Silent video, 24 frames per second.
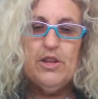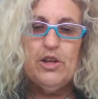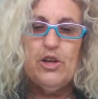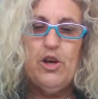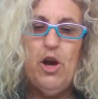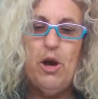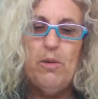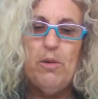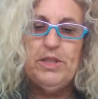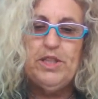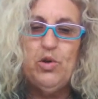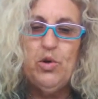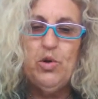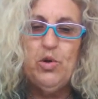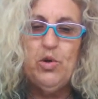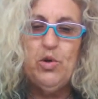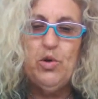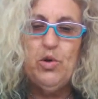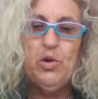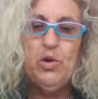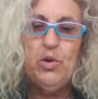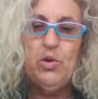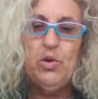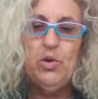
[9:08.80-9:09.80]
The
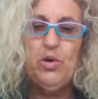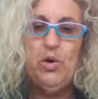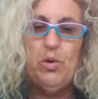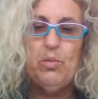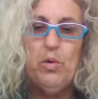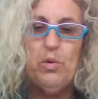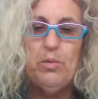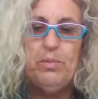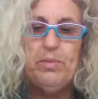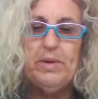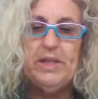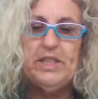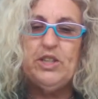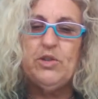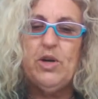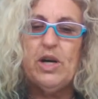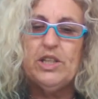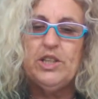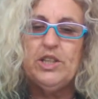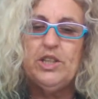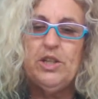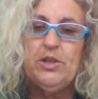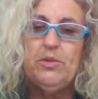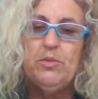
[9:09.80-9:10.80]
competition could or would be
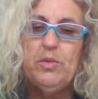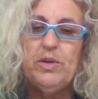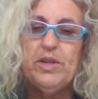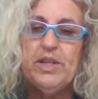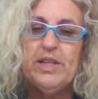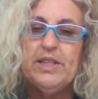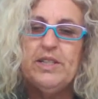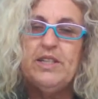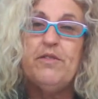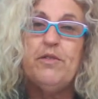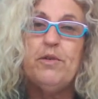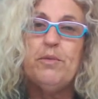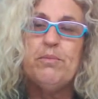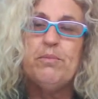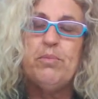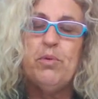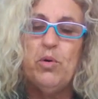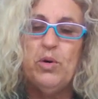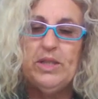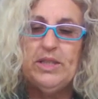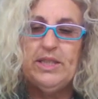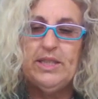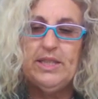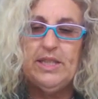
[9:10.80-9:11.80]
structured with a different
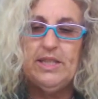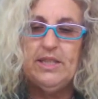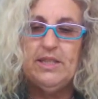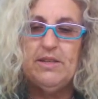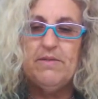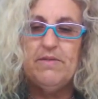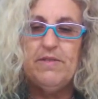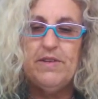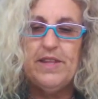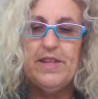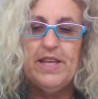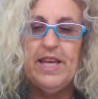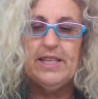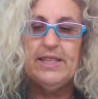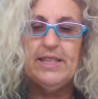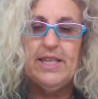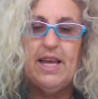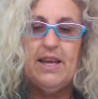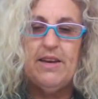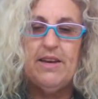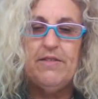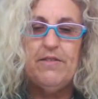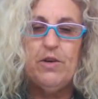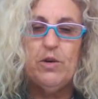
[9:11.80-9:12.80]
point system for the
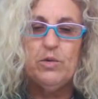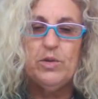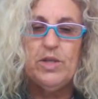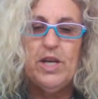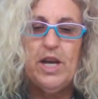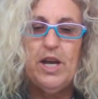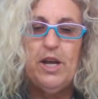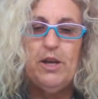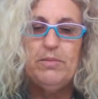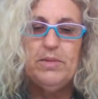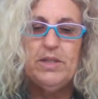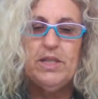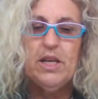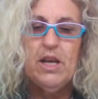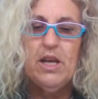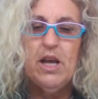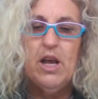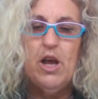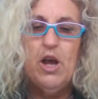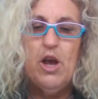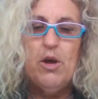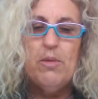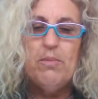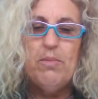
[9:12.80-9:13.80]
SANFL teams,
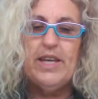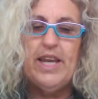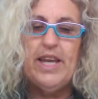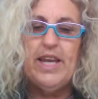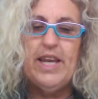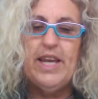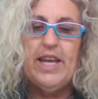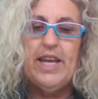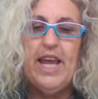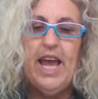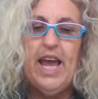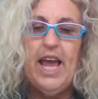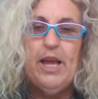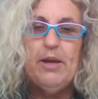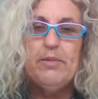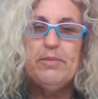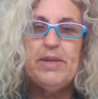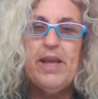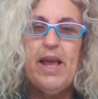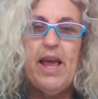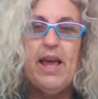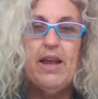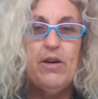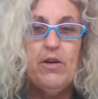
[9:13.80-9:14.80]
both in
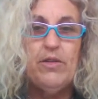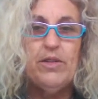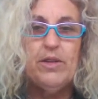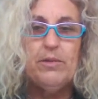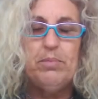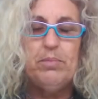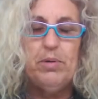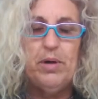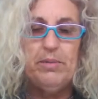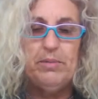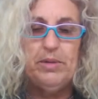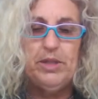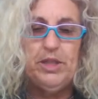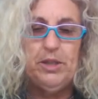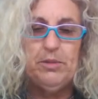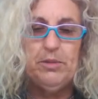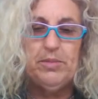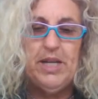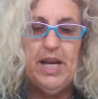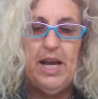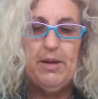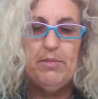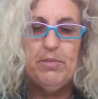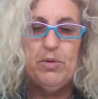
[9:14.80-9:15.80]
games and on the
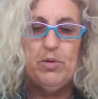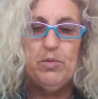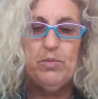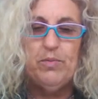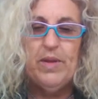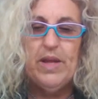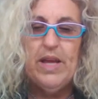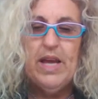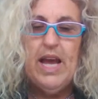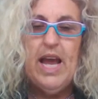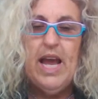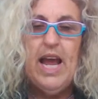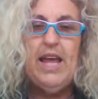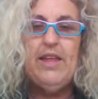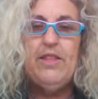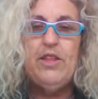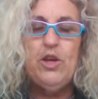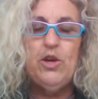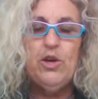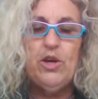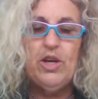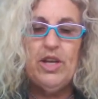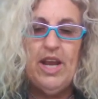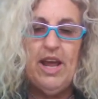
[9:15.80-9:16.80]
premiership table.
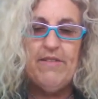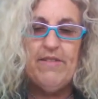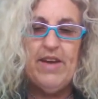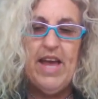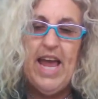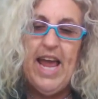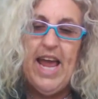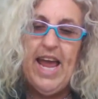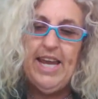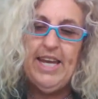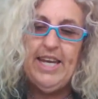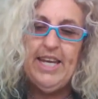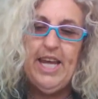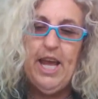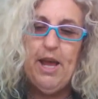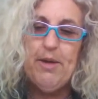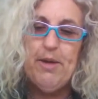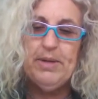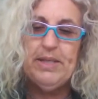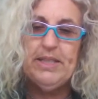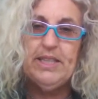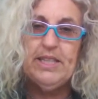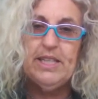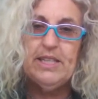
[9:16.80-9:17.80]
Either you could have a
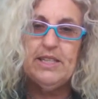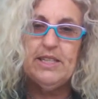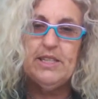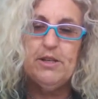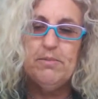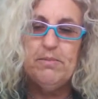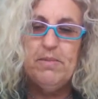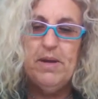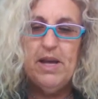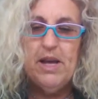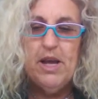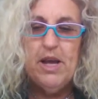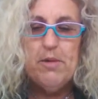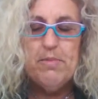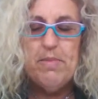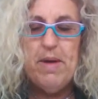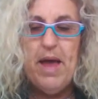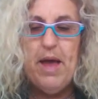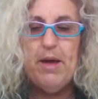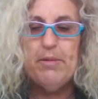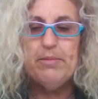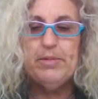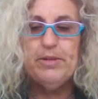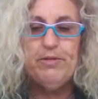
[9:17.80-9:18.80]
handicapping system,
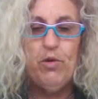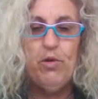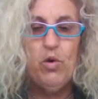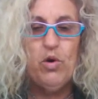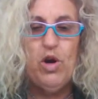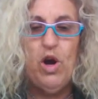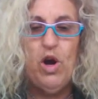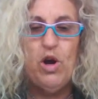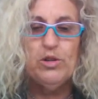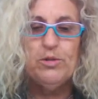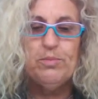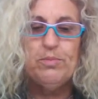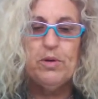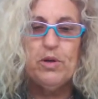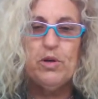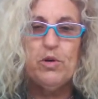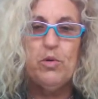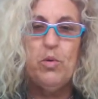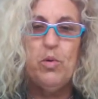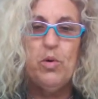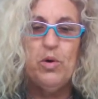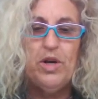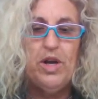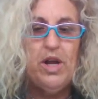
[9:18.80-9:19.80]
perhaps 4 goals per
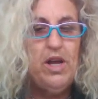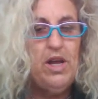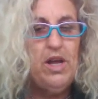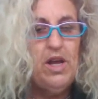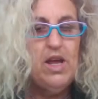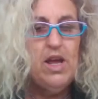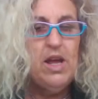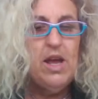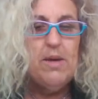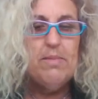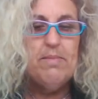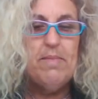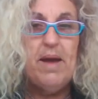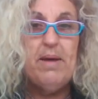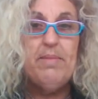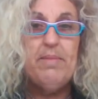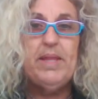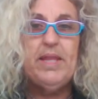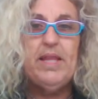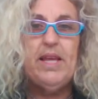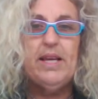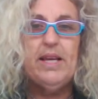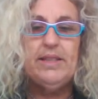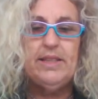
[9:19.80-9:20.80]
quarter.
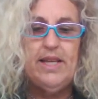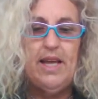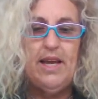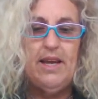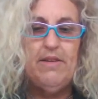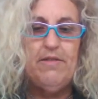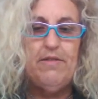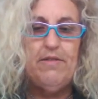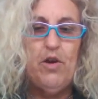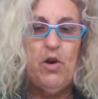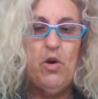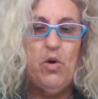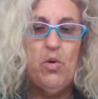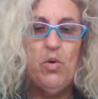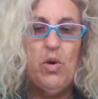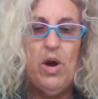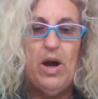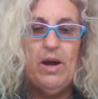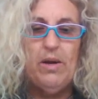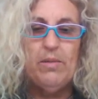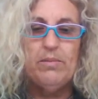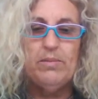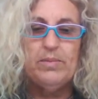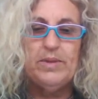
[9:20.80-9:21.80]
Maybe the
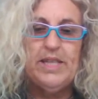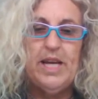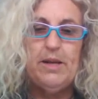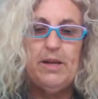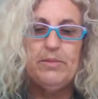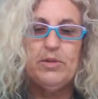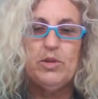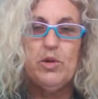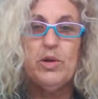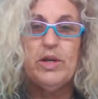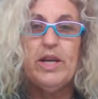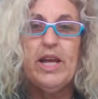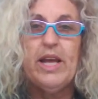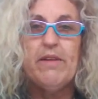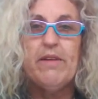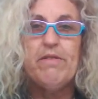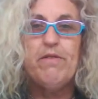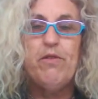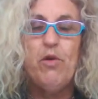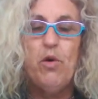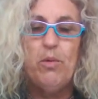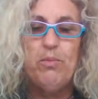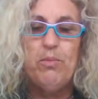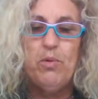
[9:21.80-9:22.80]
SANFL teams could
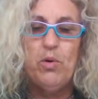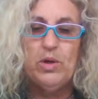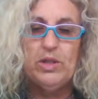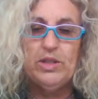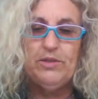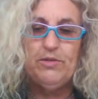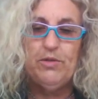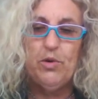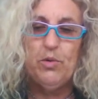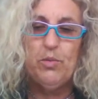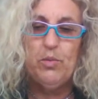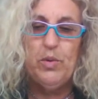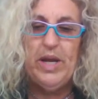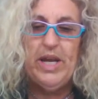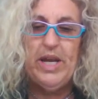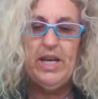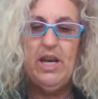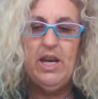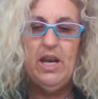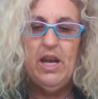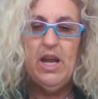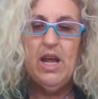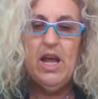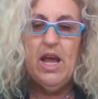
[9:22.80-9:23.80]
get 4 points for a
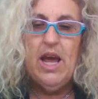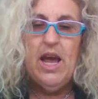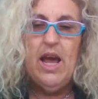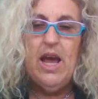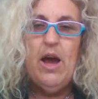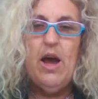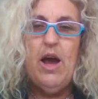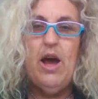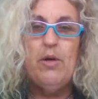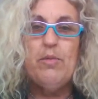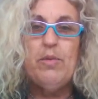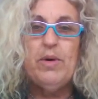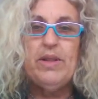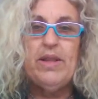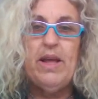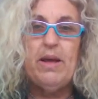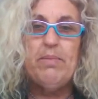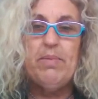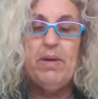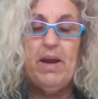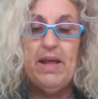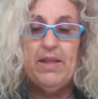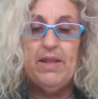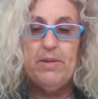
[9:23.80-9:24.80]
win when
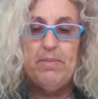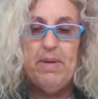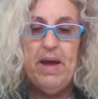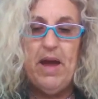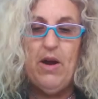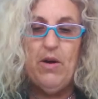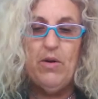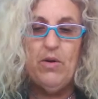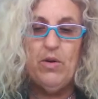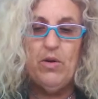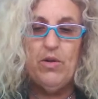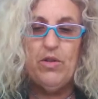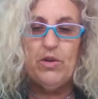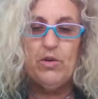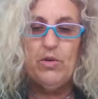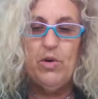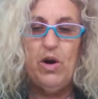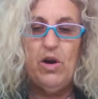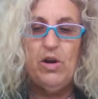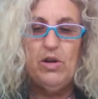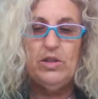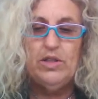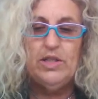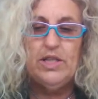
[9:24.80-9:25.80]
they play the Power or the
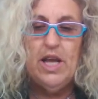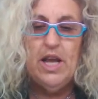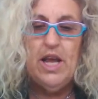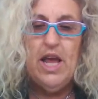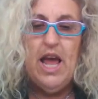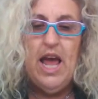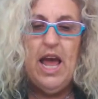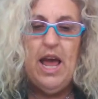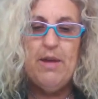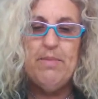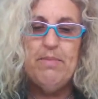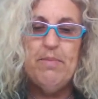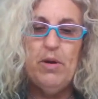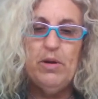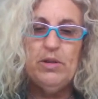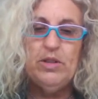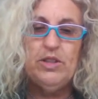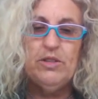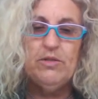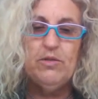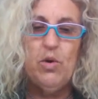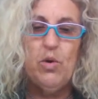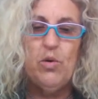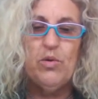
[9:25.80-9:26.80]
Crows. And
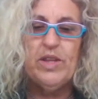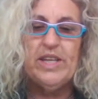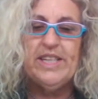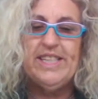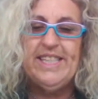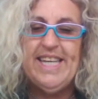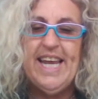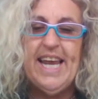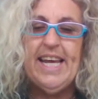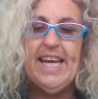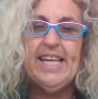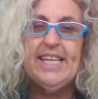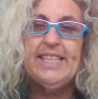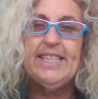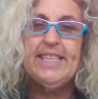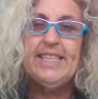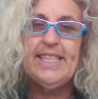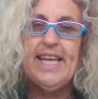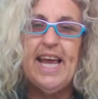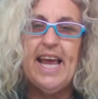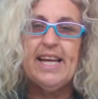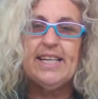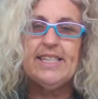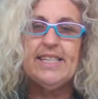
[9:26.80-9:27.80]
most of all, the deck is
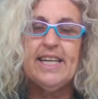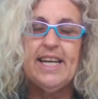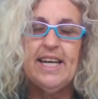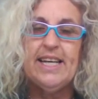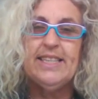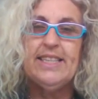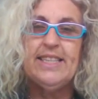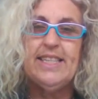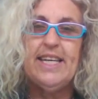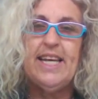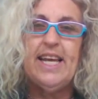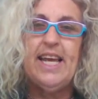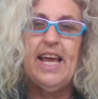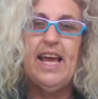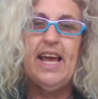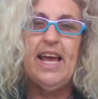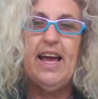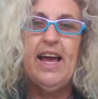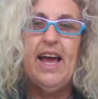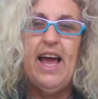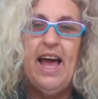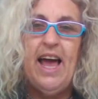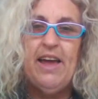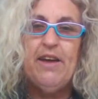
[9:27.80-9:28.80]
stacked against the
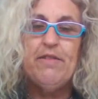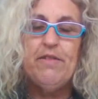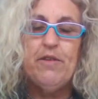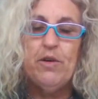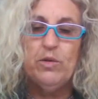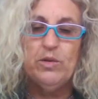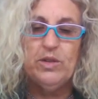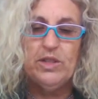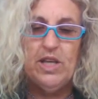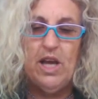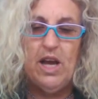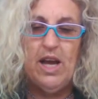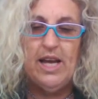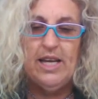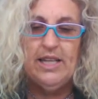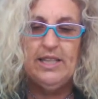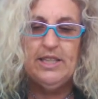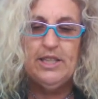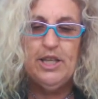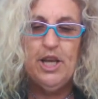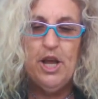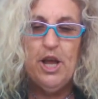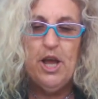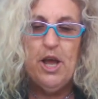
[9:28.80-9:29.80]
AFL
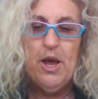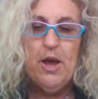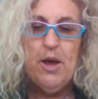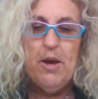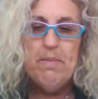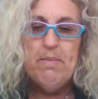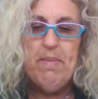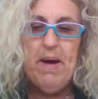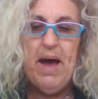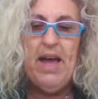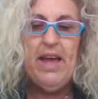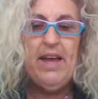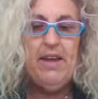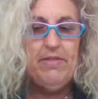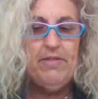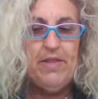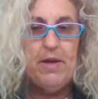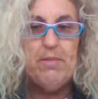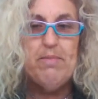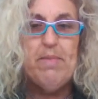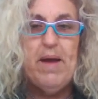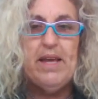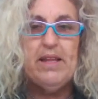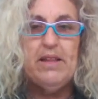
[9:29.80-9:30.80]
sides. But if
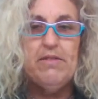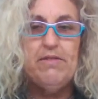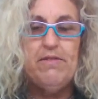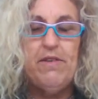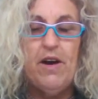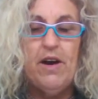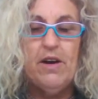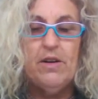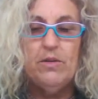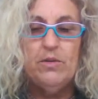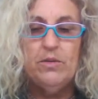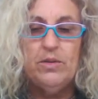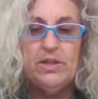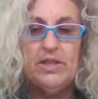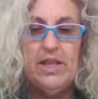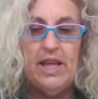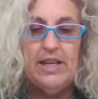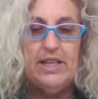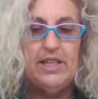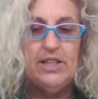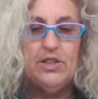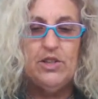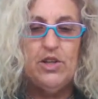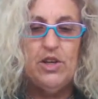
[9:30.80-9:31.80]
they make the finals,
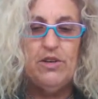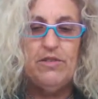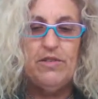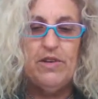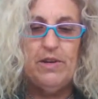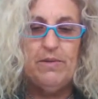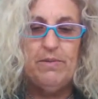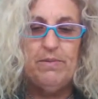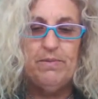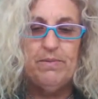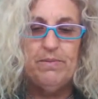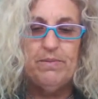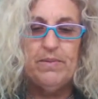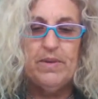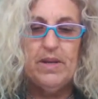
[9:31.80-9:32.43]
they deserve it.